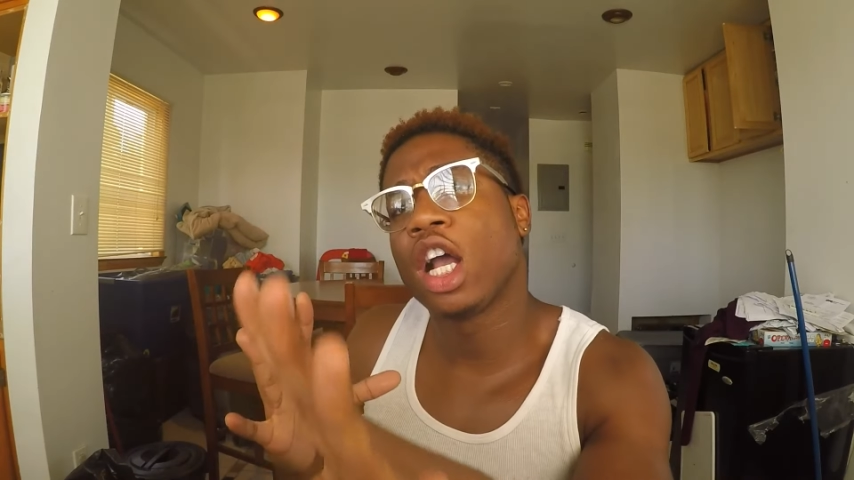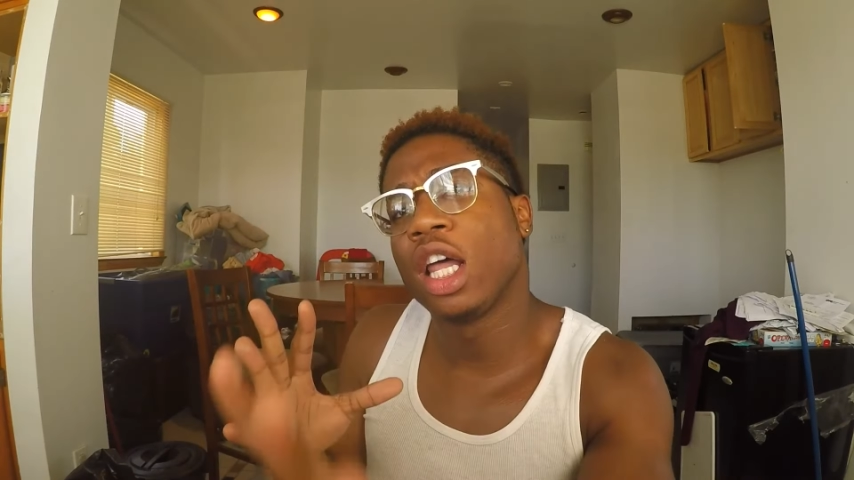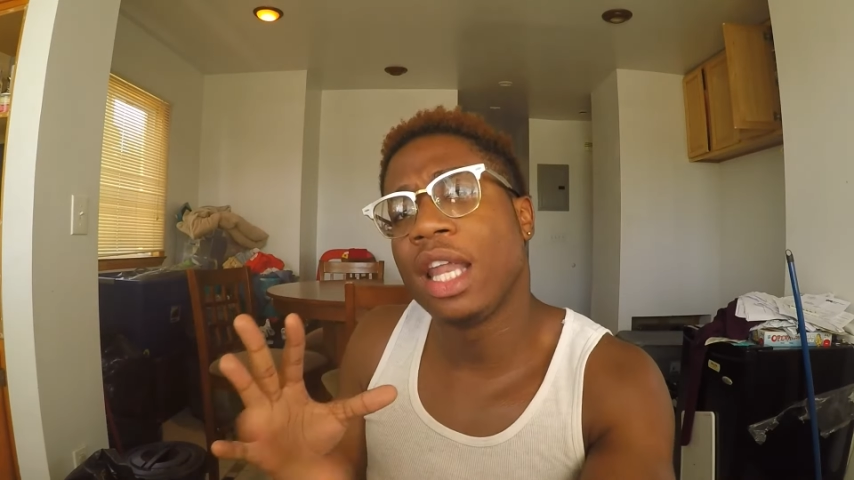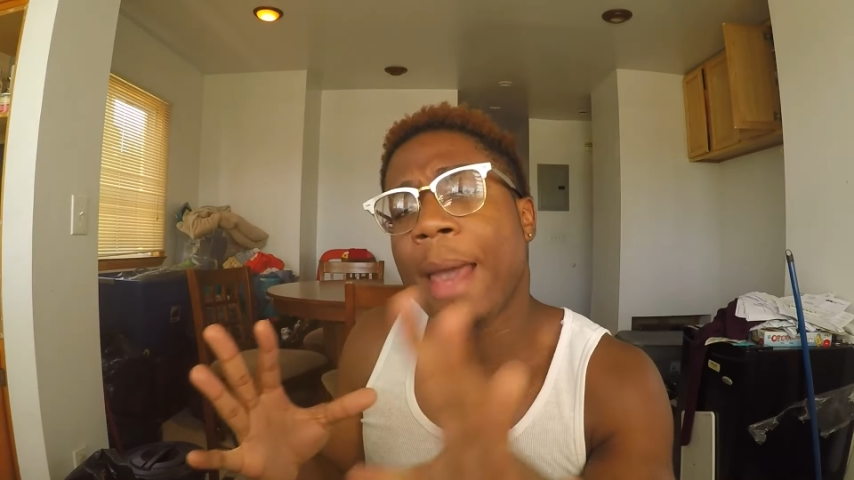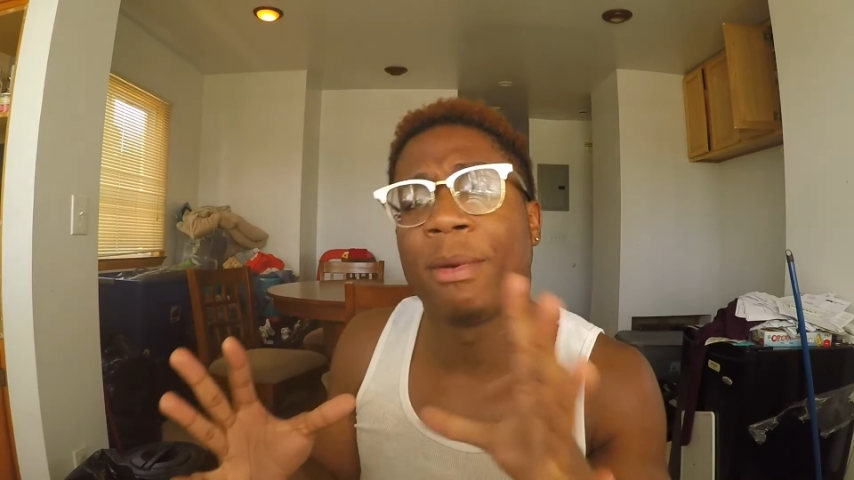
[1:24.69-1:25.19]

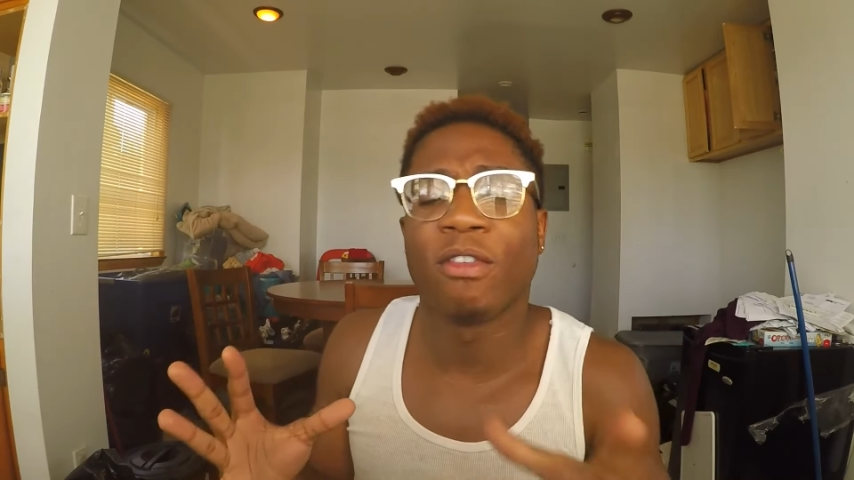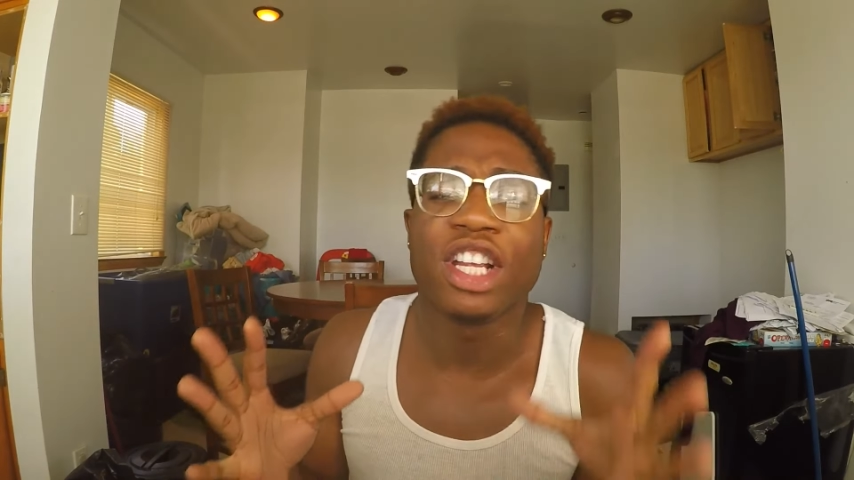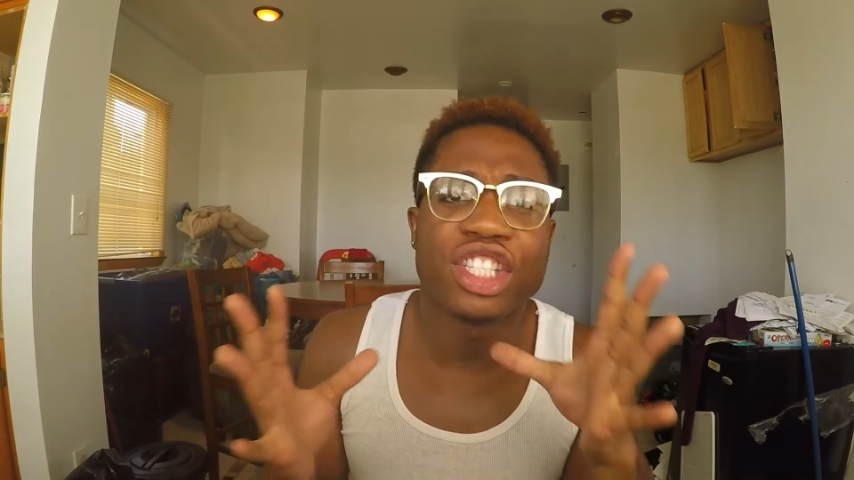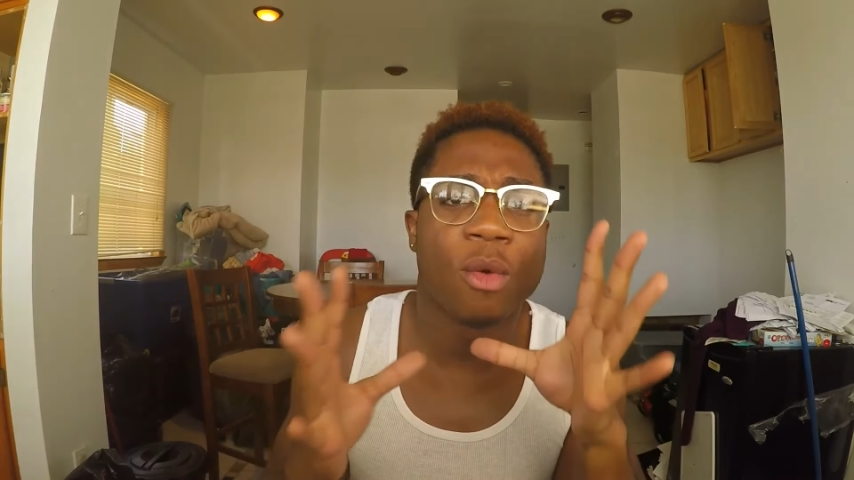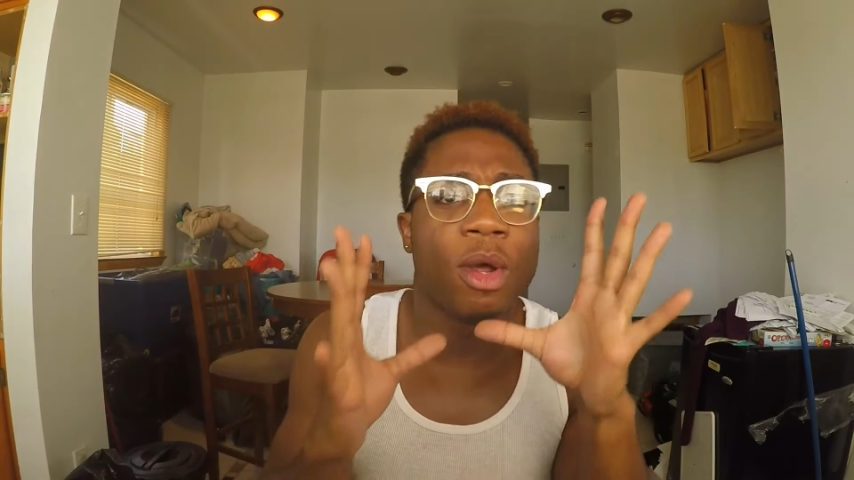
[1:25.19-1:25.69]

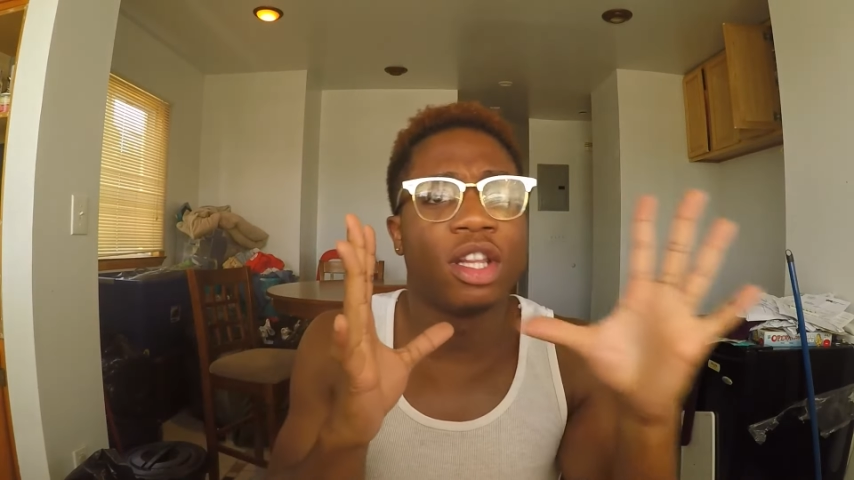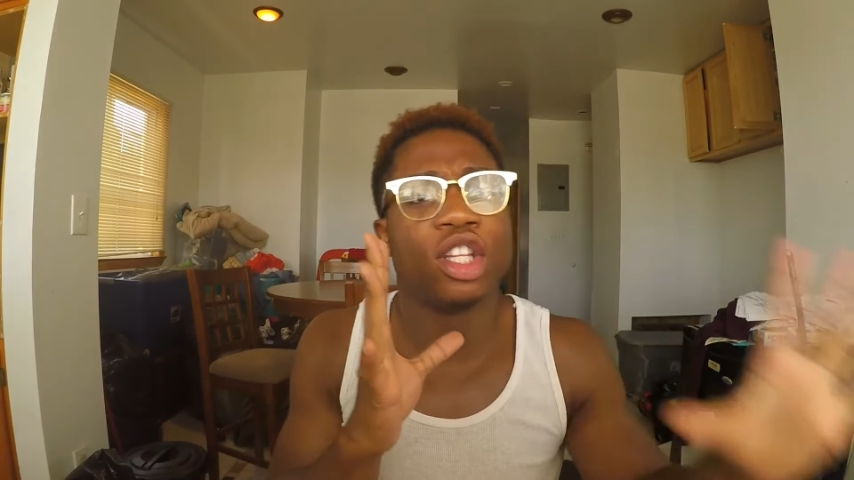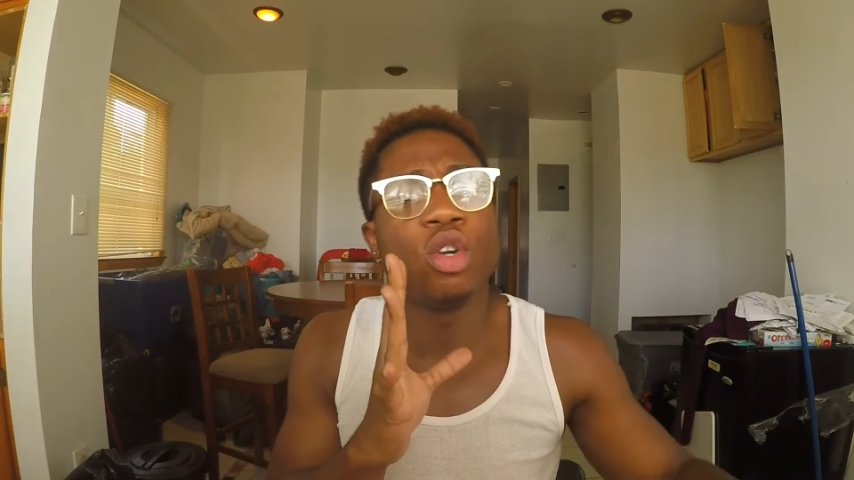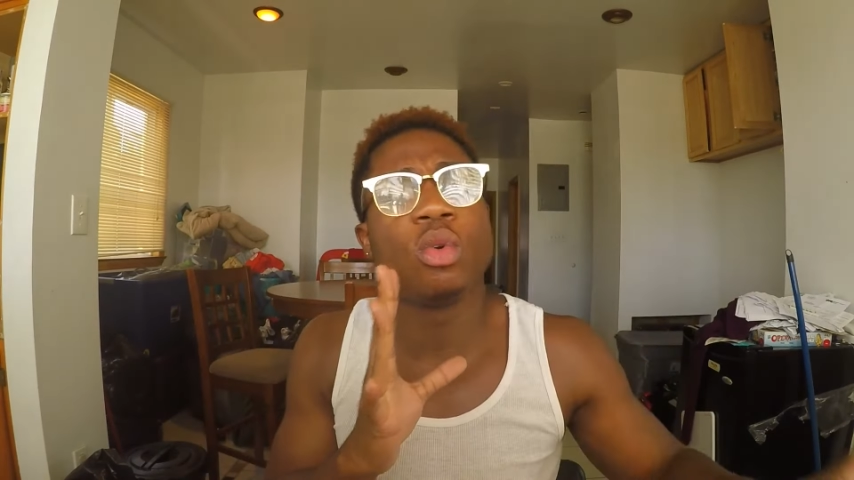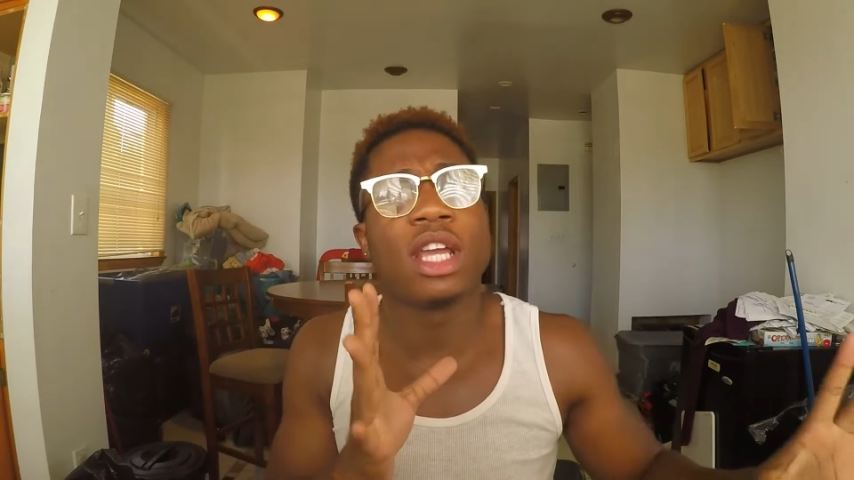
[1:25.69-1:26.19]
collaboration with
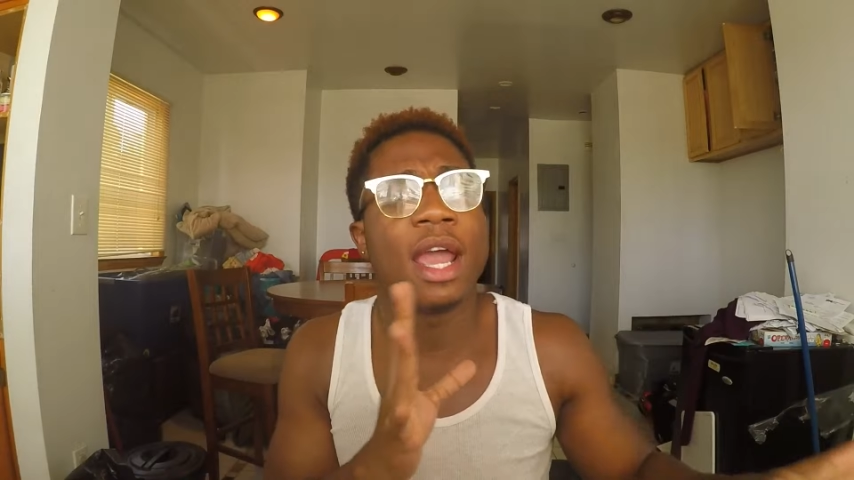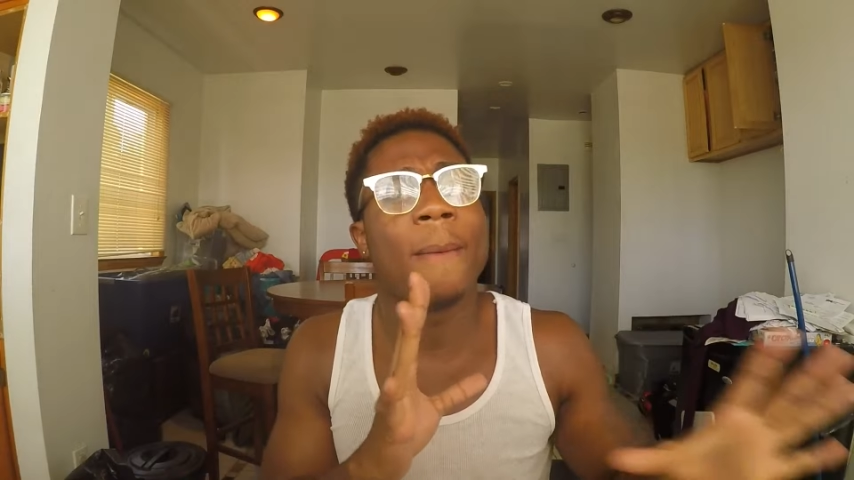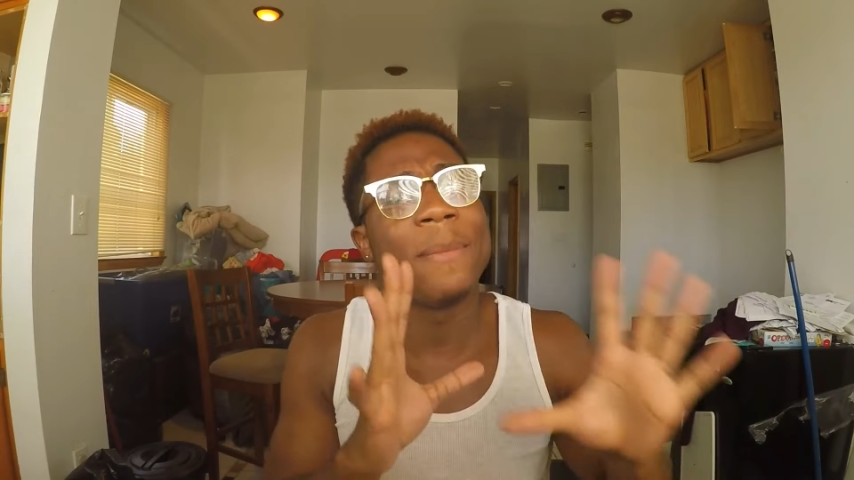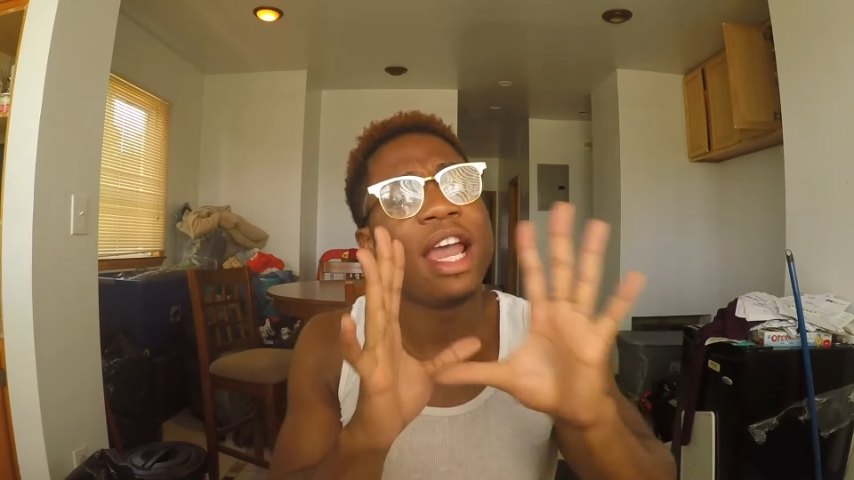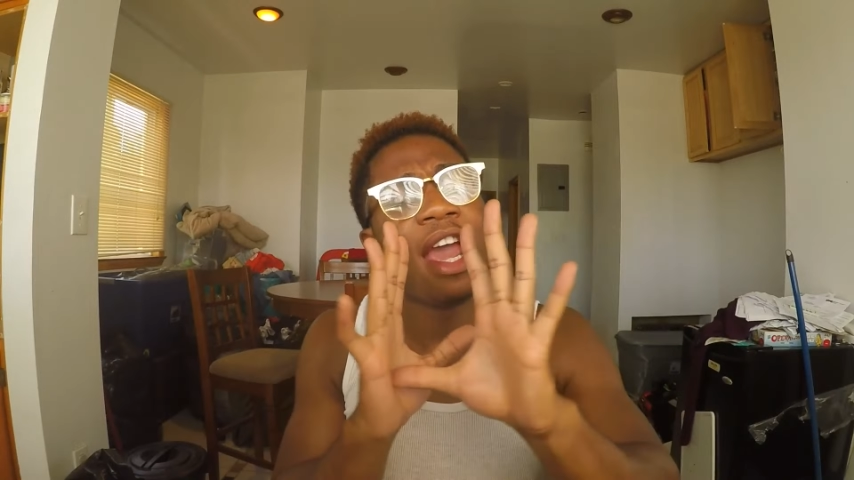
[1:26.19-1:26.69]
Little Kim